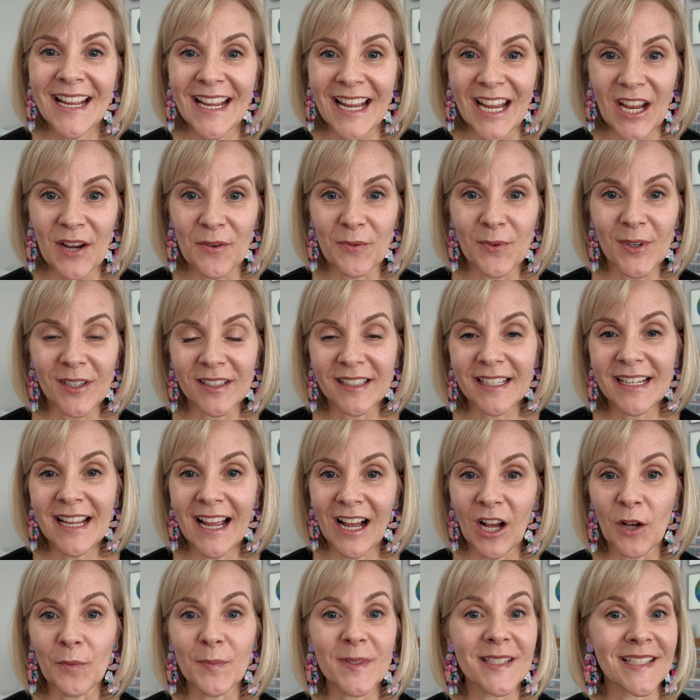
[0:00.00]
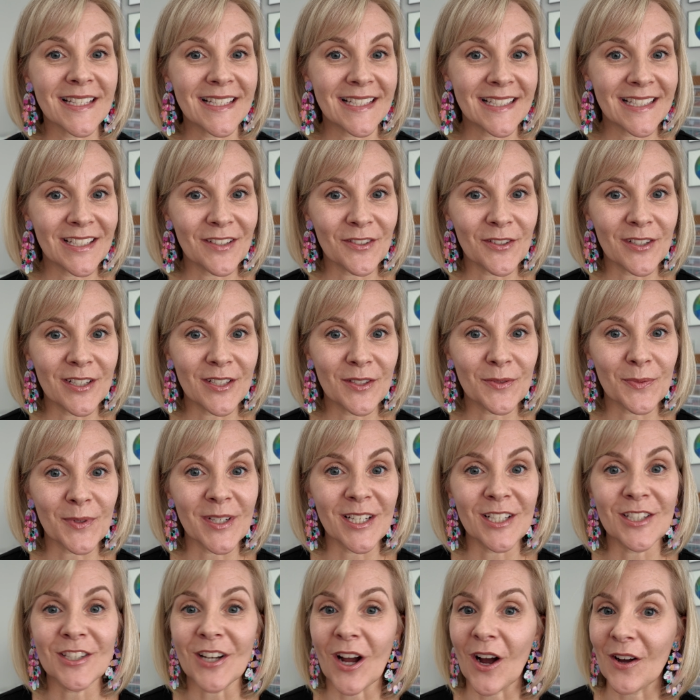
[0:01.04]
It really helps the series
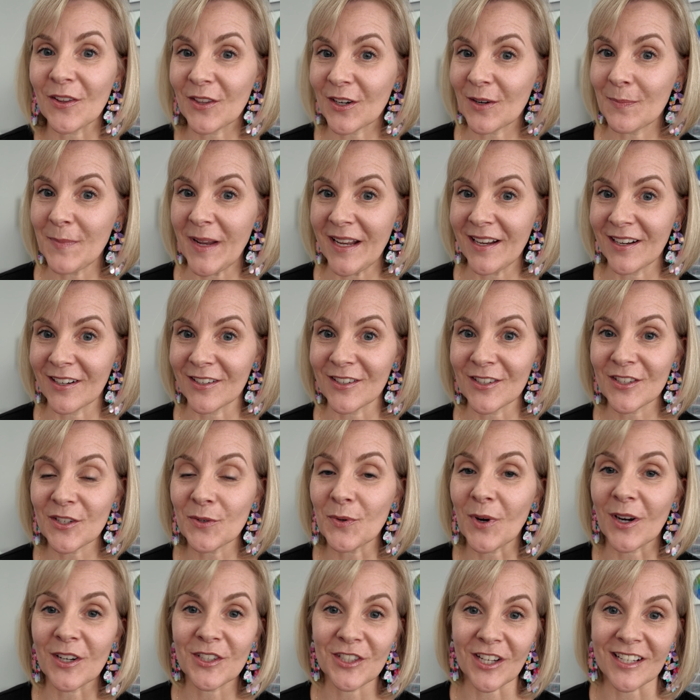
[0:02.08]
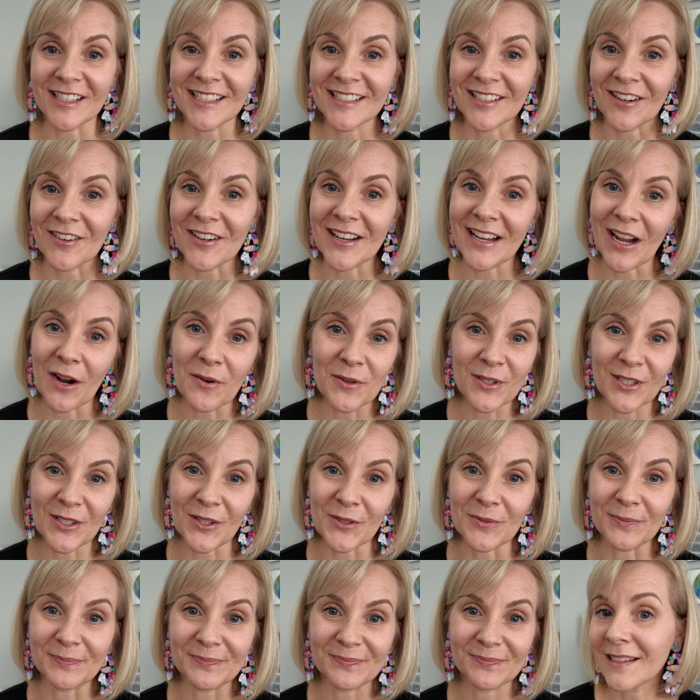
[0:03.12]
reach other makers who are just starting out too.